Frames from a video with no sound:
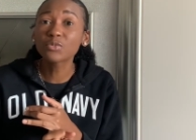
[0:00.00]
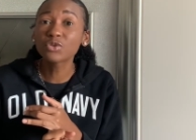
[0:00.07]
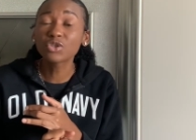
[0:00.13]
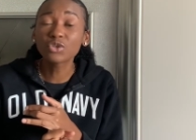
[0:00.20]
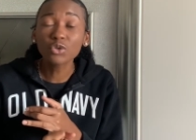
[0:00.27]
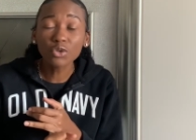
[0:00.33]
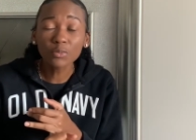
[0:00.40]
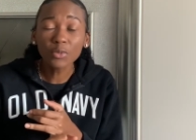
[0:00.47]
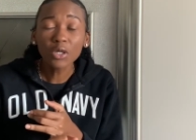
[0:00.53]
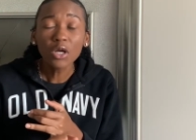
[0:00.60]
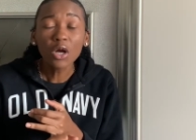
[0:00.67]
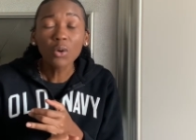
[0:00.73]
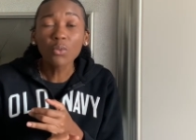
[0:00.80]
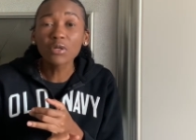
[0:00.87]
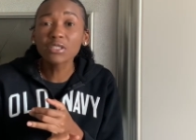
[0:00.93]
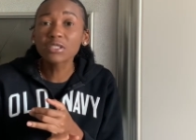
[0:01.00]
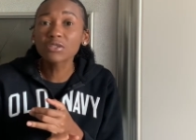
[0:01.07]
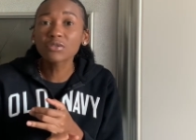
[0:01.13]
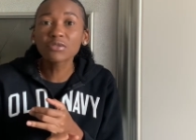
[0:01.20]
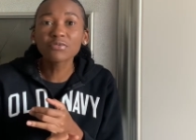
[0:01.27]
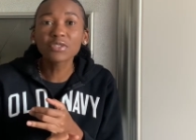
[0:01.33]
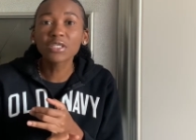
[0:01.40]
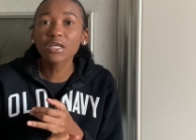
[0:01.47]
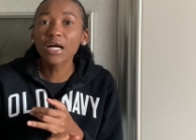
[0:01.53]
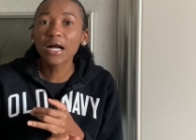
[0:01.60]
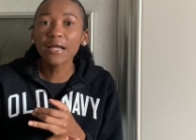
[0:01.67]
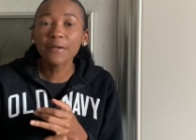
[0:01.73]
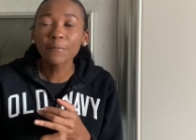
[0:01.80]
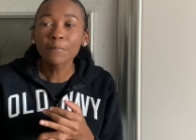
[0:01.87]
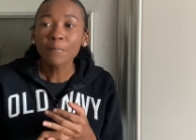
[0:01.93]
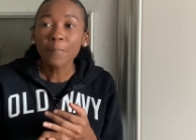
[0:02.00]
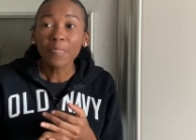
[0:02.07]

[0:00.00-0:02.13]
Job was serving God